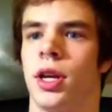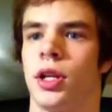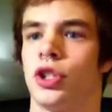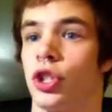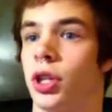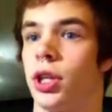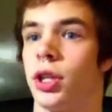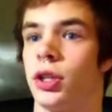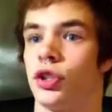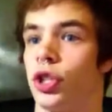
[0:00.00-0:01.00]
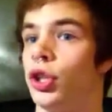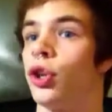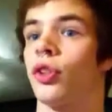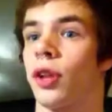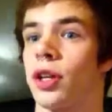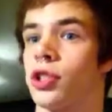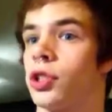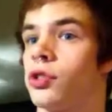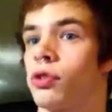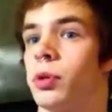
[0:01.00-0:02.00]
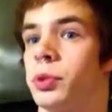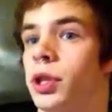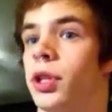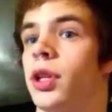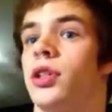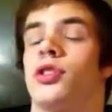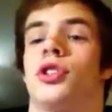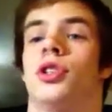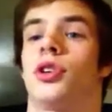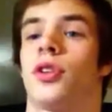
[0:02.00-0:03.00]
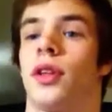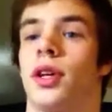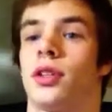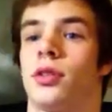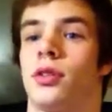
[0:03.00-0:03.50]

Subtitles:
she looks like she's scripted, and she looks like